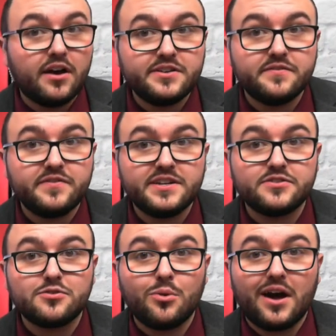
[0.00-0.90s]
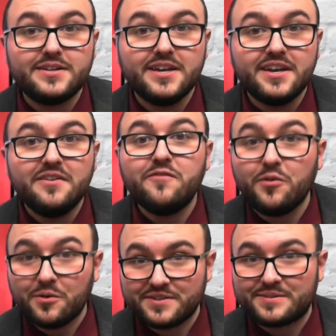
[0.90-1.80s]
undefeated squad
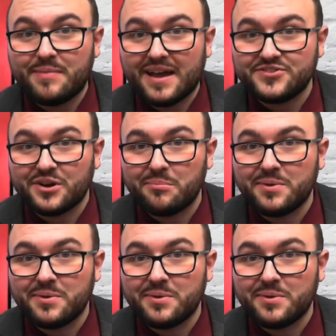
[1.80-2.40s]
for this matchup.